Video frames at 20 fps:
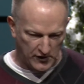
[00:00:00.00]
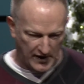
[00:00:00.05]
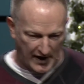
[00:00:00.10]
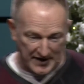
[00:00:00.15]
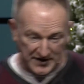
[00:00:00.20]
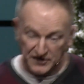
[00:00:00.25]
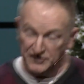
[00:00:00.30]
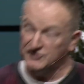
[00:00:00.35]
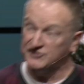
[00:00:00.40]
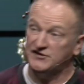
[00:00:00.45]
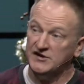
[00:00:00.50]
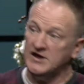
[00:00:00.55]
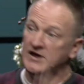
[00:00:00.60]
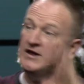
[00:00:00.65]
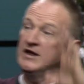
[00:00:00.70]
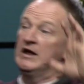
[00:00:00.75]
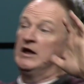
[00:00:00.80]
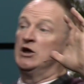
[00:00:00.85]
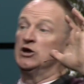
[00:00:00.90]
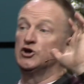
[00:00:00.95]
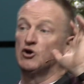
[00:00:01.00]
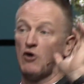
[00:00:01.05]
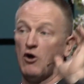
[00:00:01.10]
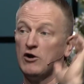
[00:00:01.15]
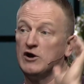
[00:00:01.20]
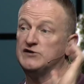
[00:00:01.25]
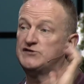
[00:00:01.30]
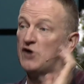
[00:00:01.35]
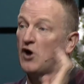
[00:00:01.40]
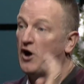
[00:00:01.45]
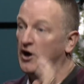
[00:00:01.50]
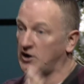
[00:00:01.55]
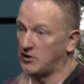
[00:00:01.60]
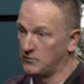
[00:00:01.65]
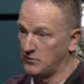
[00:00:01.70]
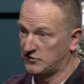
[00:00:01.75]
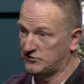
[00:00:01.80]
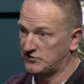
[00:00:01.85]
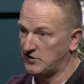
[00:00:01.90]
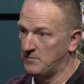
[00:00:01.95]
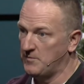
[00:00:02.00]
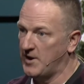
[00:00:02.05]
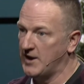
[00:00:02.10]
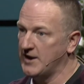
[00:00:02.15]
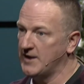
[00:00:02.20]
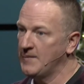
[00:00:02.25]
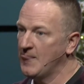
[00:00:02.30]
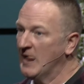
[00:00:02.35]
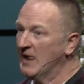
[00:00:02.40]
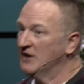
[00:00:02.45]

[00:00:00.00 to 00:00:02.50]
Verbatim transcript: I can see you're already talking with somebody.